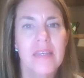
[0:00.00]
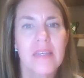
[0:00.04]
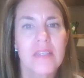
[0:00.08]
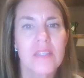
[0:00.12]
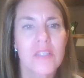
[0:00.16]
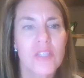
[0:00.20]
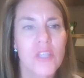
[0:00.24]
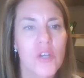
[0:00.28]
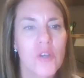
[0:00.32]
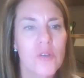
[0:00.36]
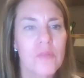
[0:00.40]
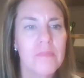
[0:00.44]

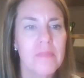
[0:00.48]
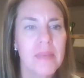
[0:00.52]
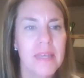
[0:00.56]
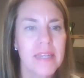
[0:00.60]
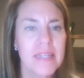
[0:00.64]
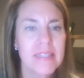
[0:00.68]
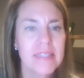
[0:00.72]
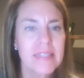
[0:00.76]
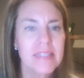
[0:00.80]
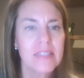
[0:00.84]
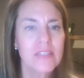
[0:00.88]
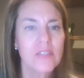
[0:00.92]
So,
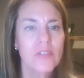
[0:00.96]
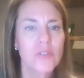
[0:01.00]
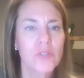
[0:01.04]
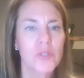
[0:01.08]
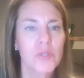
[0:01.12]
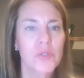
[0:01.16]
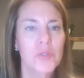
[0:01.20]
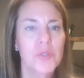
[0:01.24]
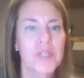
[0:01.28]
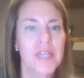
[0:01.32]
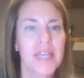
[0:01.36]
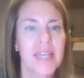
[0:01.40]
medicines are
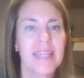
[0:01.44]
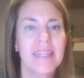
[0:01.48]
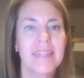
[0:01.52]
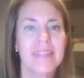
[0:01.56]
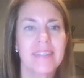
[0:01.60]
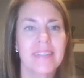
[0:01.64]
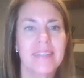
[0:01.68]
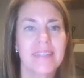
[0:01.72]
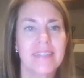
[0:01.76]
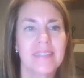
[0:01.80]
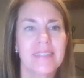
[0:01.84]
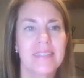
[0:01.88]

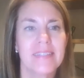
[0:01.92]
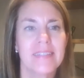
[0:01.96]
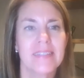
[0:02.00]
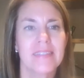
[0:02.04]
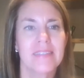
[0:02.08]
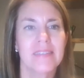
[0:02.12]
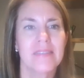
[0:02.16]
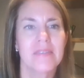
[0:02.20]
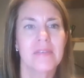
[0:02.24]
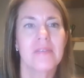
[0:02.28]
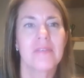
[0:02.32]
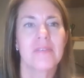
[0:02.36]
created
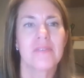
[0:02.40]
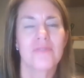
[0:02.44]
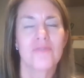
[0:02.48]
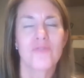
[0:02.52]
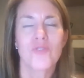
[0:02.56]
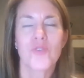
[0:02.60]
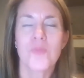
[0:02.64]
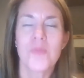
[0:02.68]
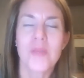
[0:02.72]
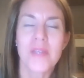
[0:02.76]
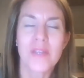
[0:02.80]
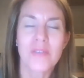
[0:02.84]

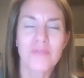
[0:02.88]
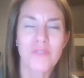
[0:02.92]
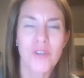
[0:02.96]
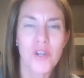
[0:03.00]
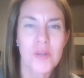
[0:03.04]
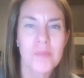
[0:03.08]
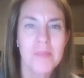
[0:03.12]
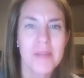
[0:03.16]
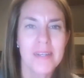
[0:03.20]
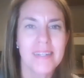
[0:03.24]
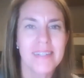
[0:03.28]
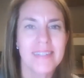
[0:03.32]
for big
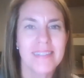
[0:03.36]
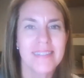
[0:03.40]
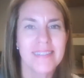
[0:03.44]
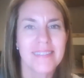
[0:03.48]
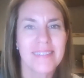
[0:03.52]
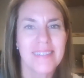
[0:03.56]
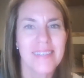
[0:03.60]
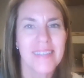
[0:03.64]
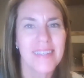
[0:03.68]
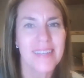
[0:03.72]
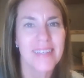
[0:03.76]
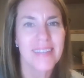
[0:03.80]
pharma
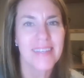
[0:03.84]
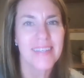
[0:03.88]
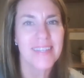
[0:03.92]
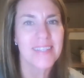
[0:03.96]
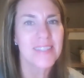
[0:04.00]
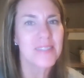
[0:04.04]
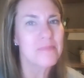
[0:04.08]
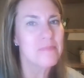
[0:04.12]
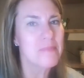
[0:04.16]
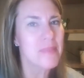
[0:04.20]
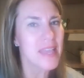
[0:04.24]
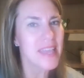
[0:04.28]

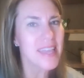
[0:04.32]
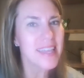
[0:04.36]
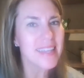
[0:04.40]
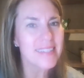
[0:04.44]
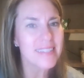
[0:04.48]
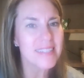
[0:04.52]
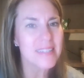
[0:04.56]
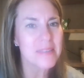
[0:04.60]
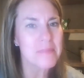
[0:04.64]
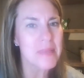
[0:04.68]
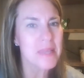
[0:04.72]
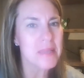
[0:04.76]
it's
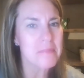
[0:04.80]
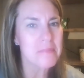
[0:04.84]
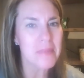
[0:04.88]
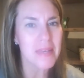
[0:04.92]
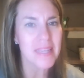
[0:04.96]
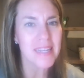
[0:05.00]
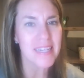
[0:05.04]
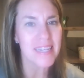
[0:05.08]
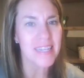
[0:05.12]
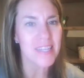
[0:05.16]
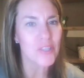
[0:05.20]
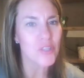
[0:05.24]
made to make
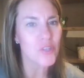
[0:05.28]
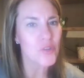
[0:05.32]
money.